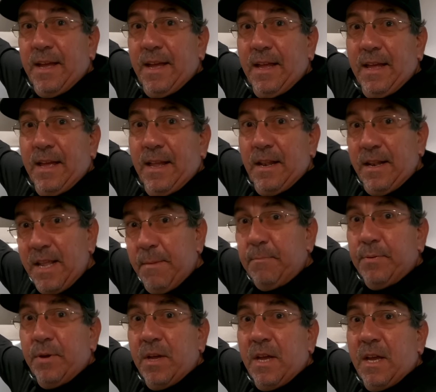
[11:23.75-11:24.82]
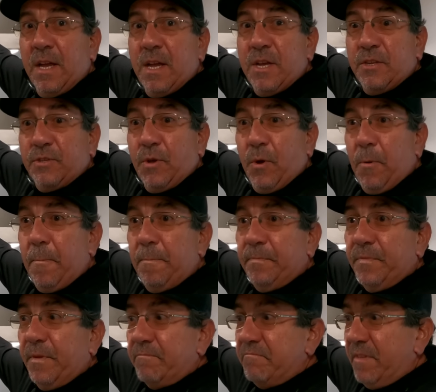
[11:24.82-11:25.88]
lip, so
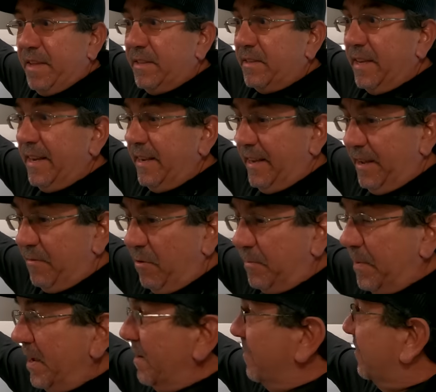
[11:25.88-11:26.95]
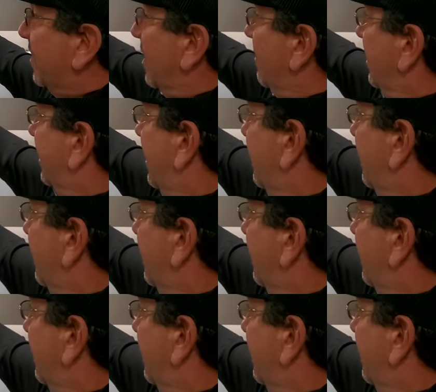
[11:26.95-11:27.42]
it would be very